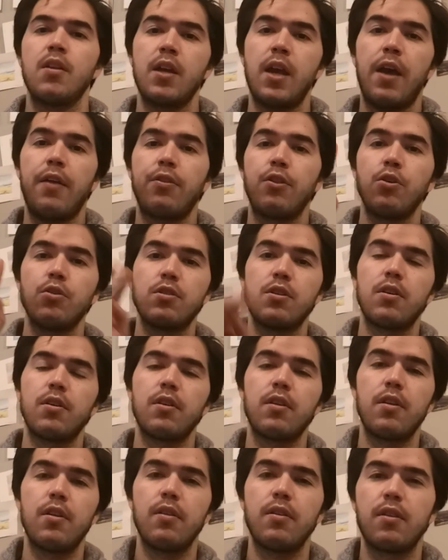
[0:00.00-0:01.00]
Yeah, those are
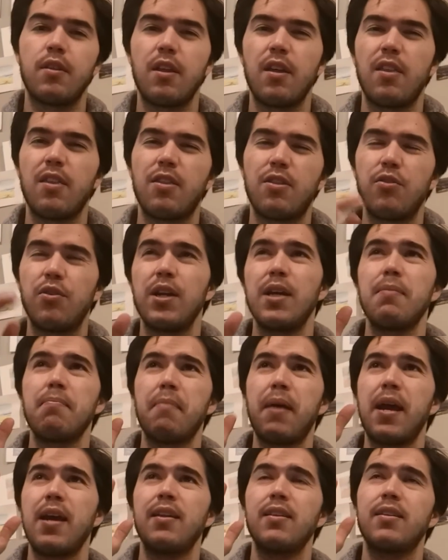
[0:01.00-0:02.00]
the three
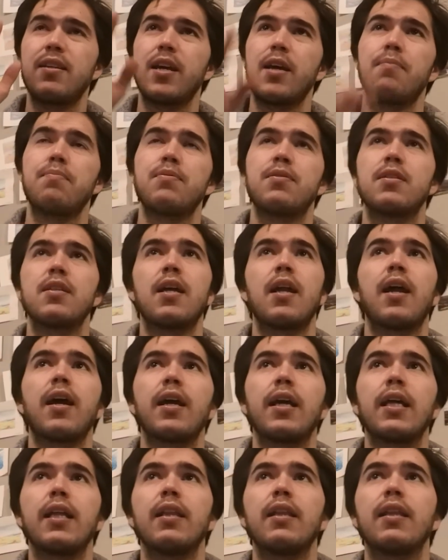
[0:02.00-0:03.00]
main tips that
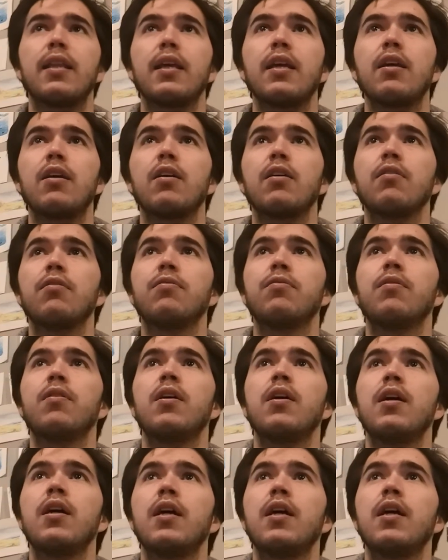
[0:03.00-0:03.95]
I can think of